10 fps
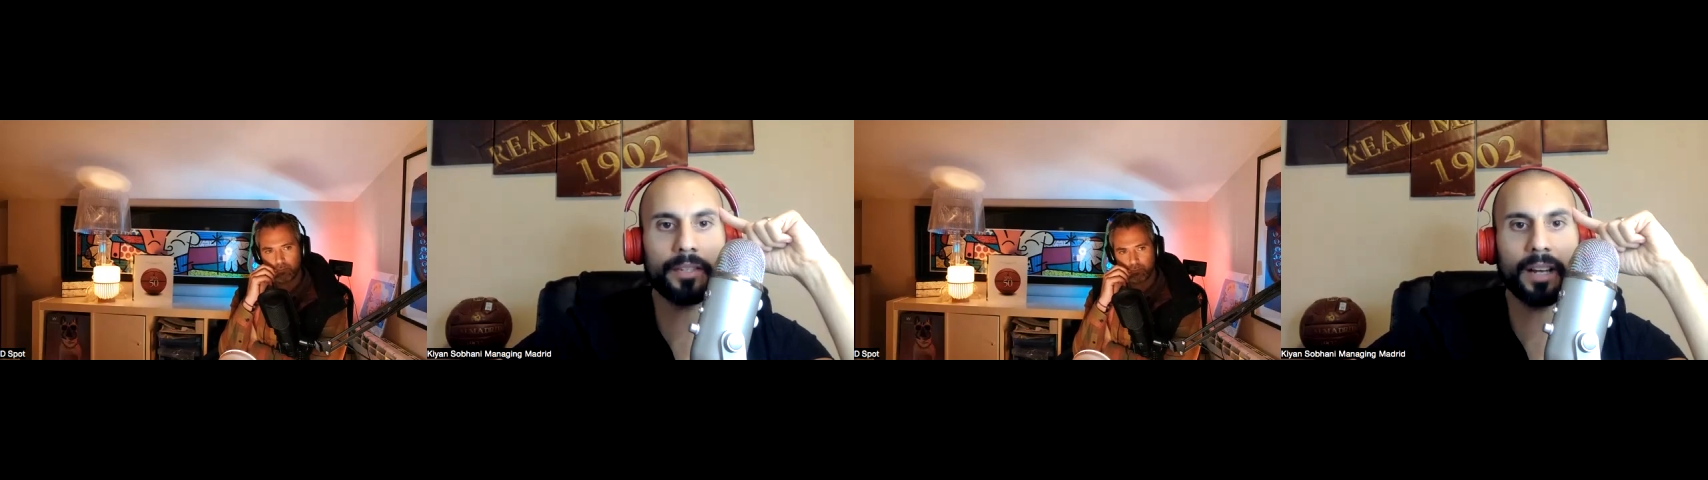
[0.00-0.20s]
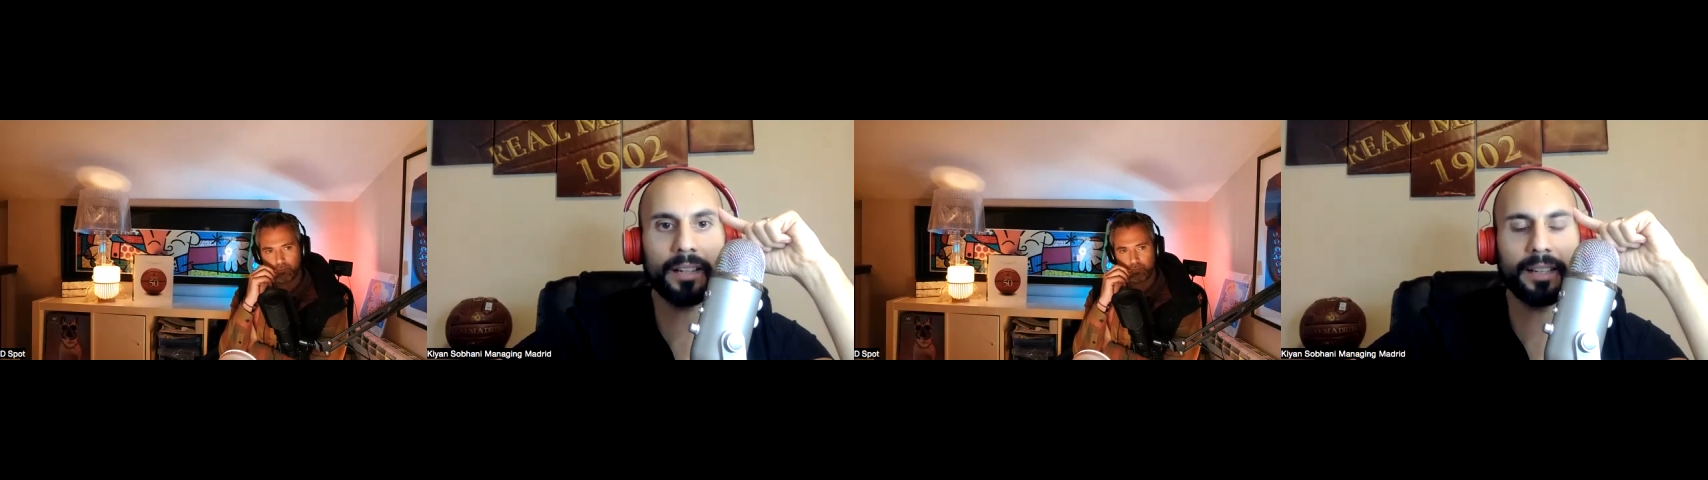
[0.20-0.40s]
it's
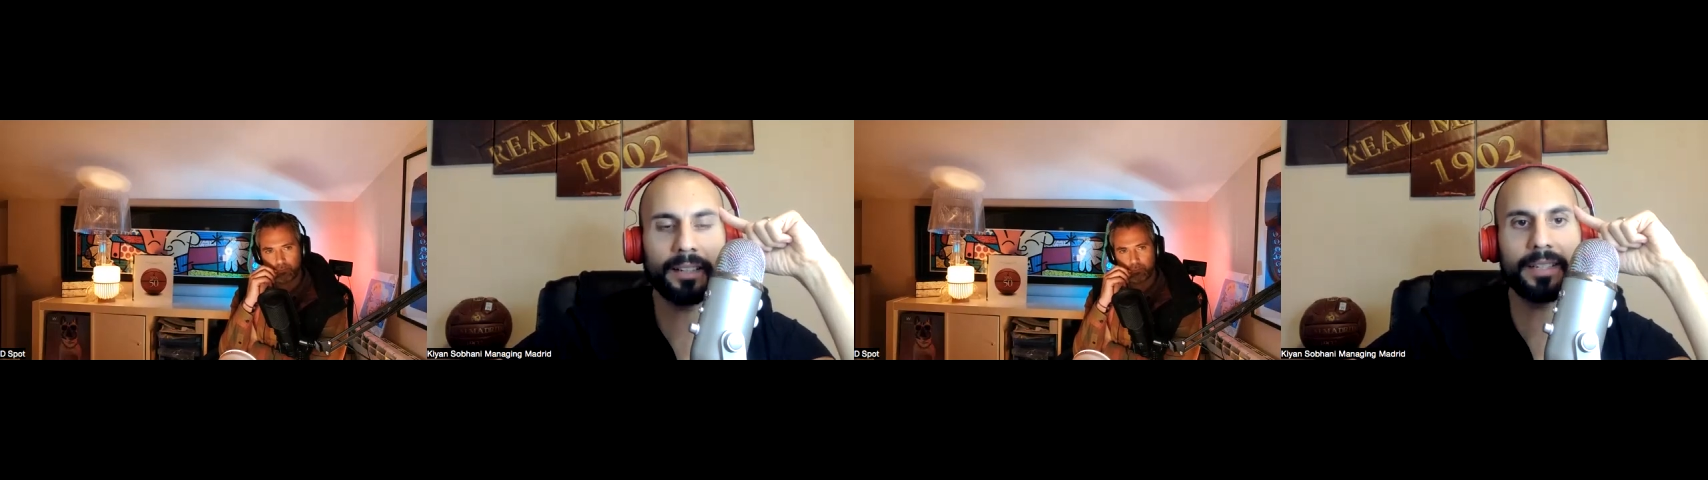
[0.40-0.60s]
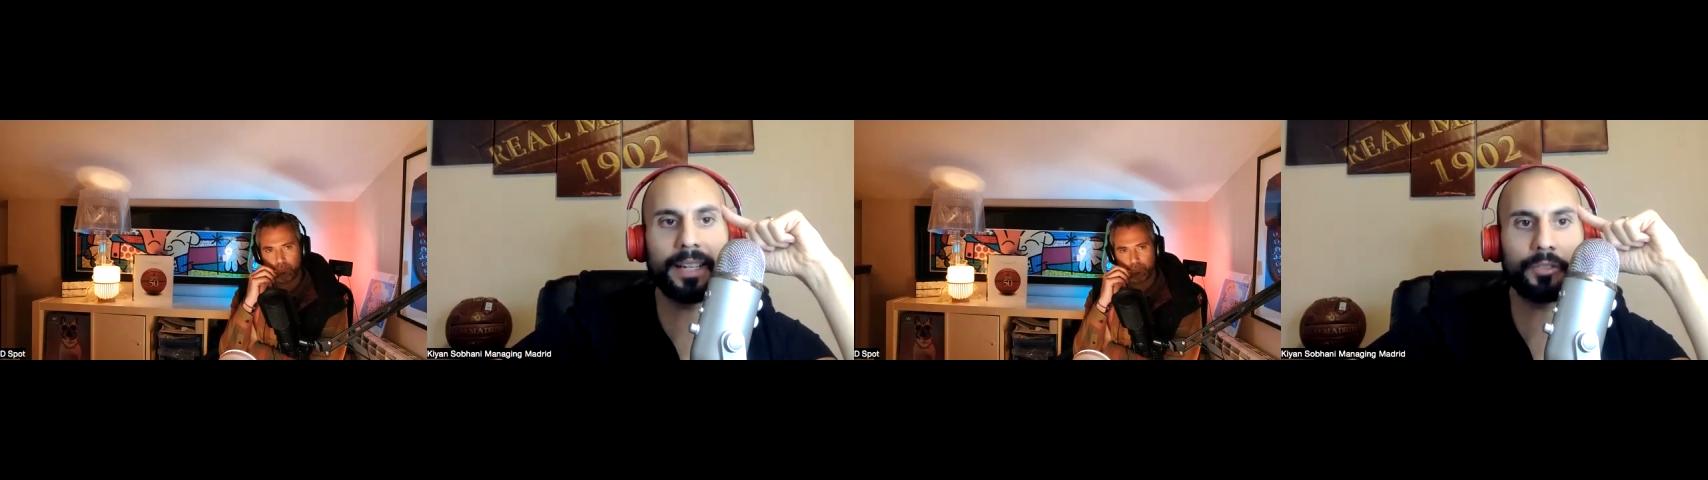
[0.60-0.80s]
not like
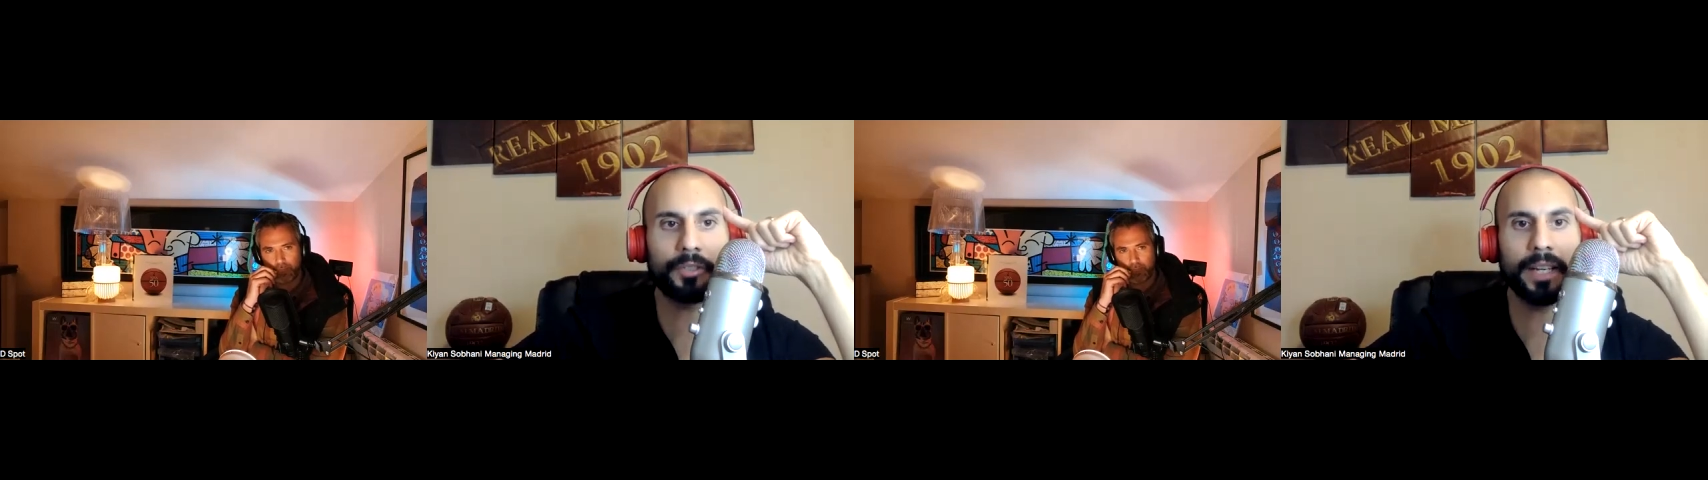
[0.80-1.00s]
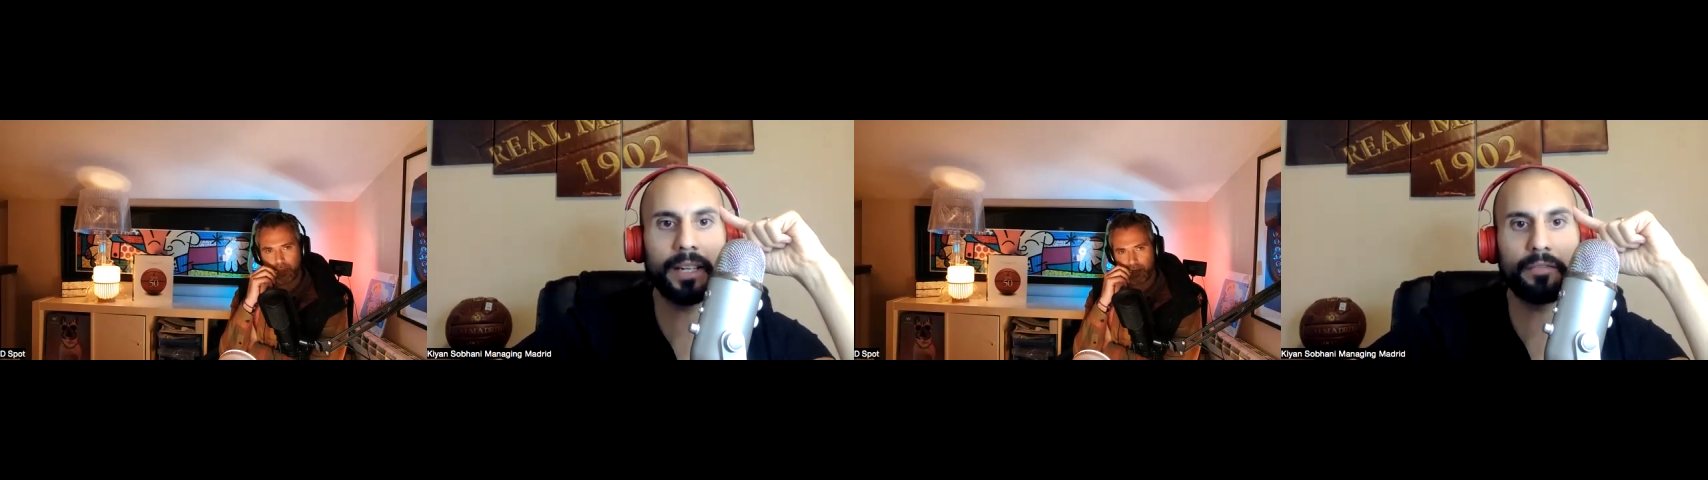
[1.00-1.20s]
this
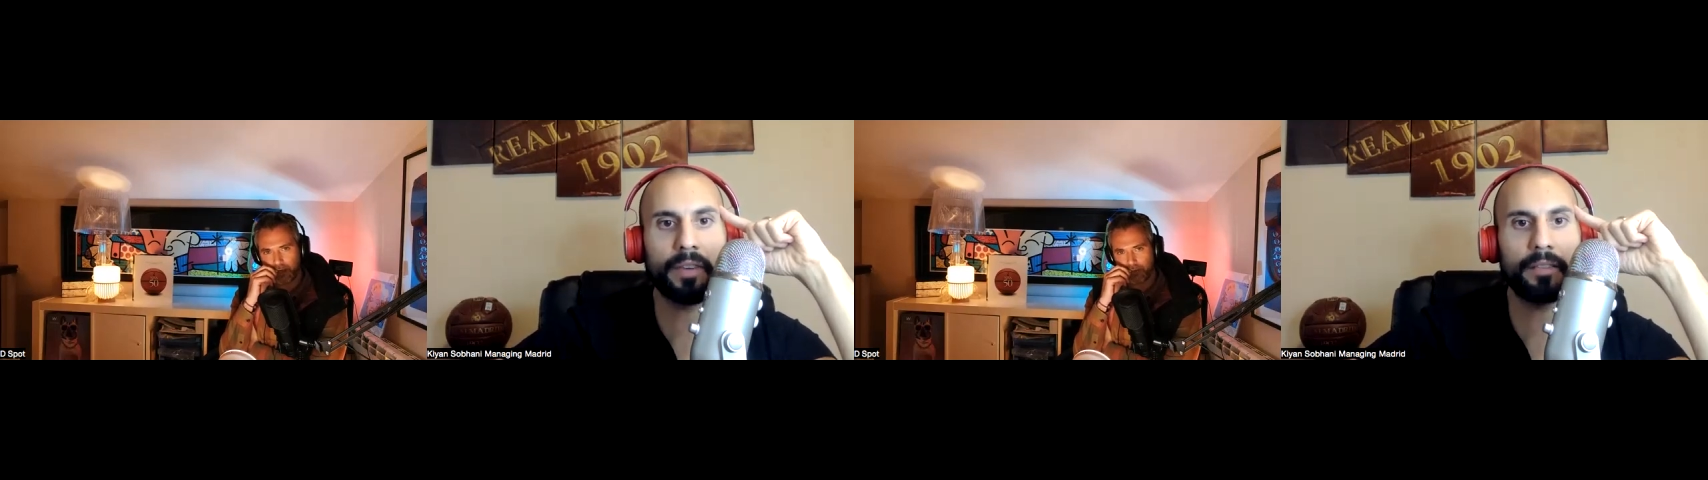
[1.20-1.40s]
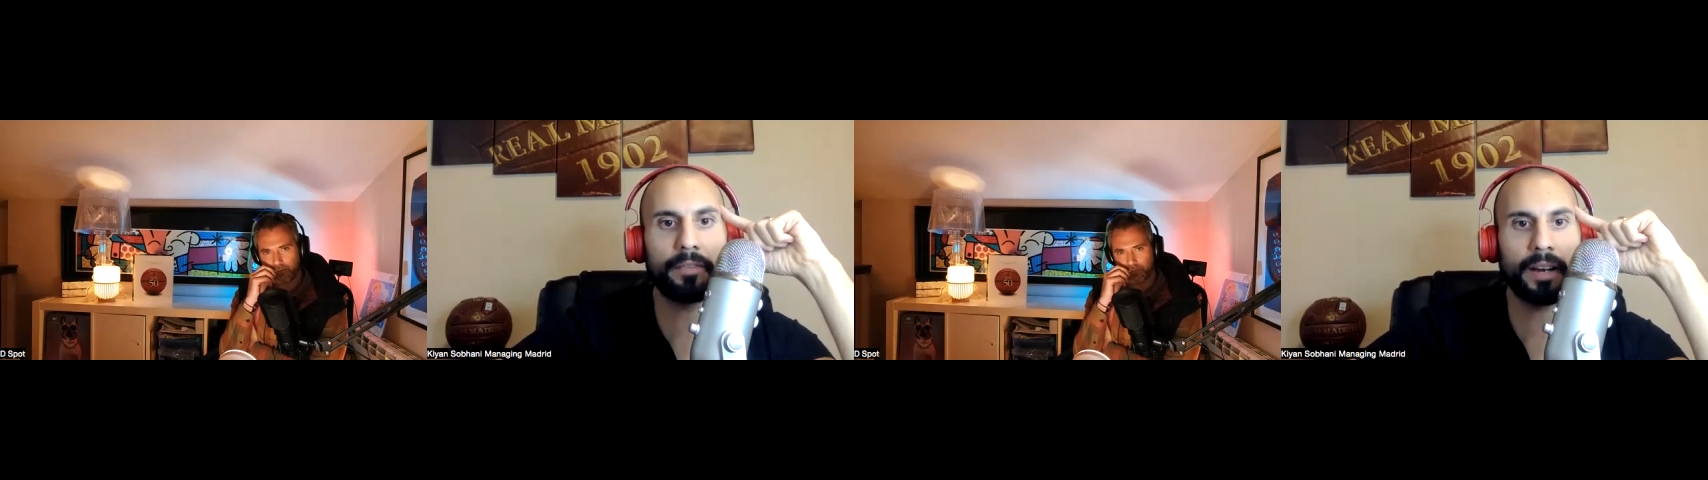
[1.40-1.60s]
entertaining
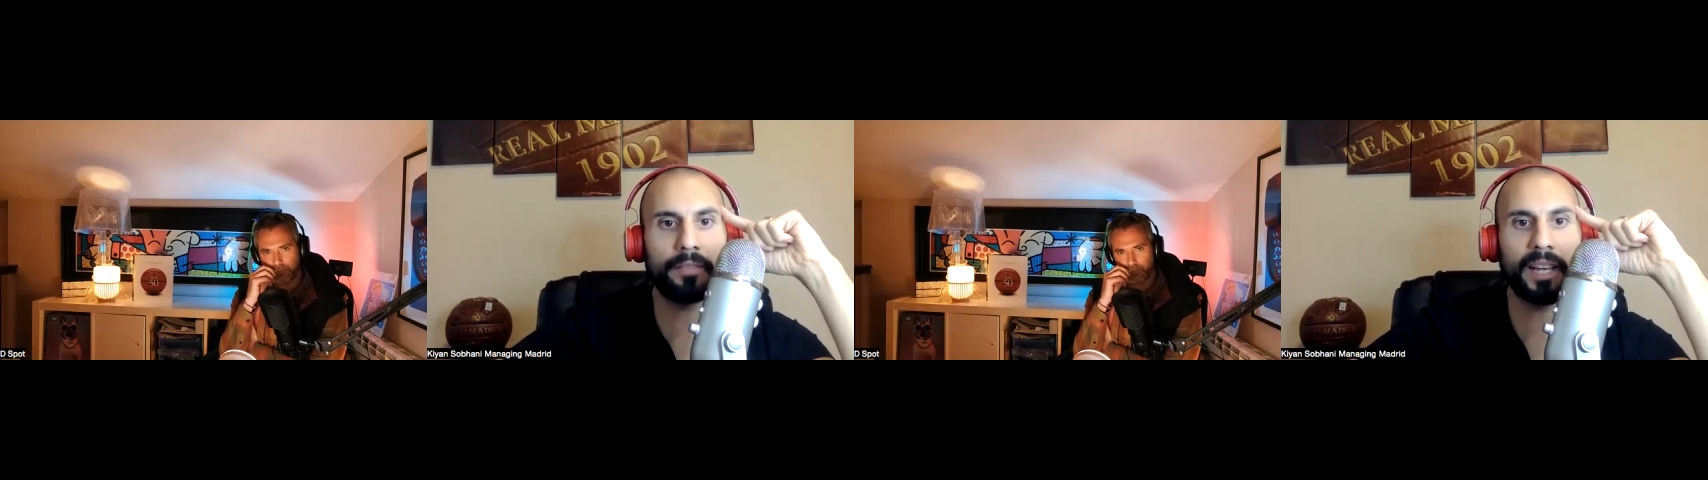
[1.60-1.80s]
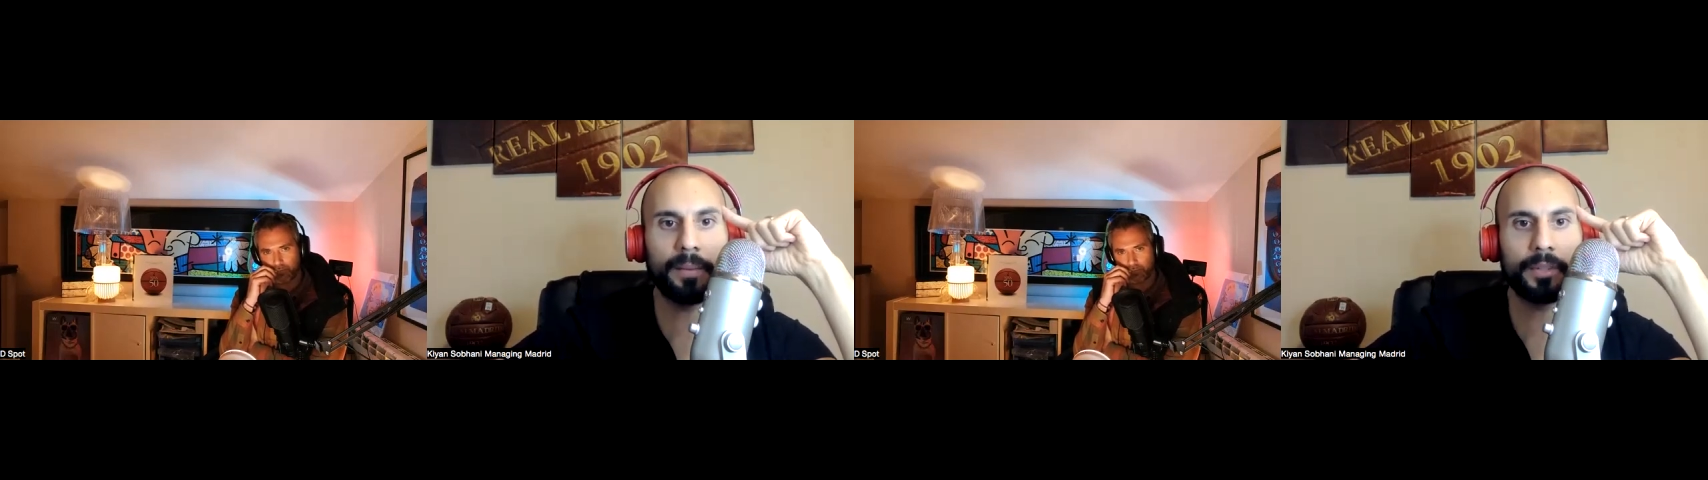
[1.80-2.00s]

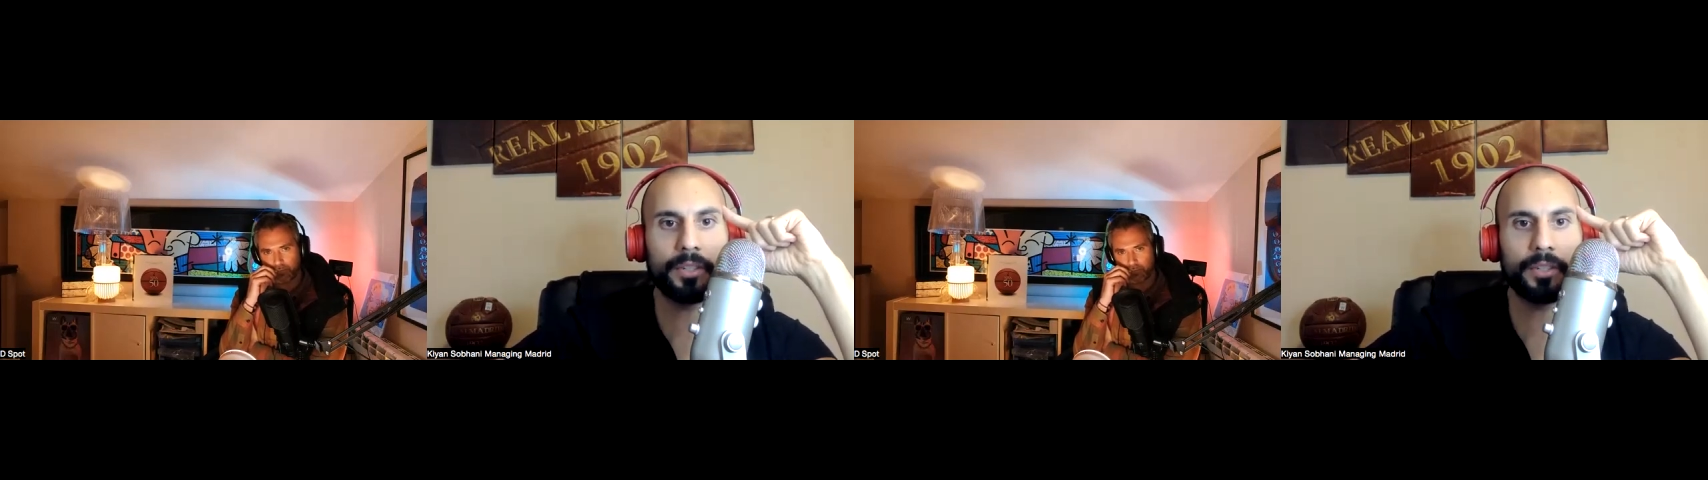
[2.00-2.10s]
5-5 game.